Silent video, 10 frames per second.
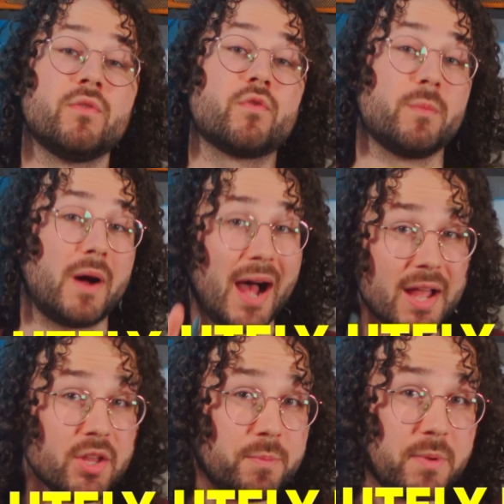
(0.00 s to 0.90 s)
From
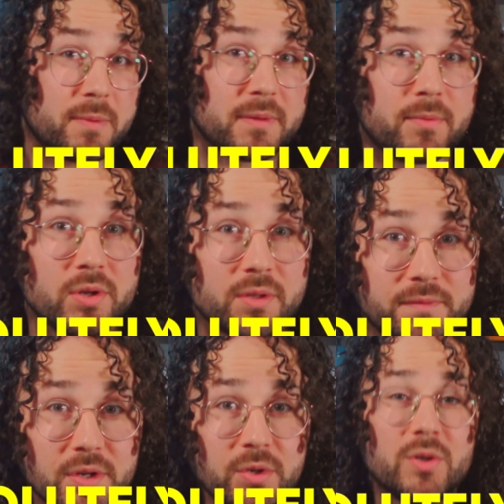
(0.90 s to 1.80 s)
other people's point of
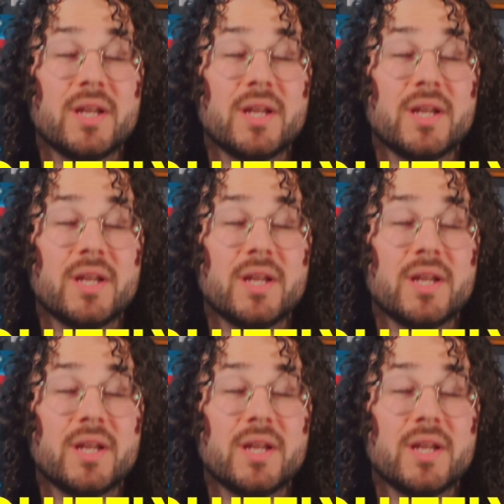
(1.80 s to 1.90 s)
view,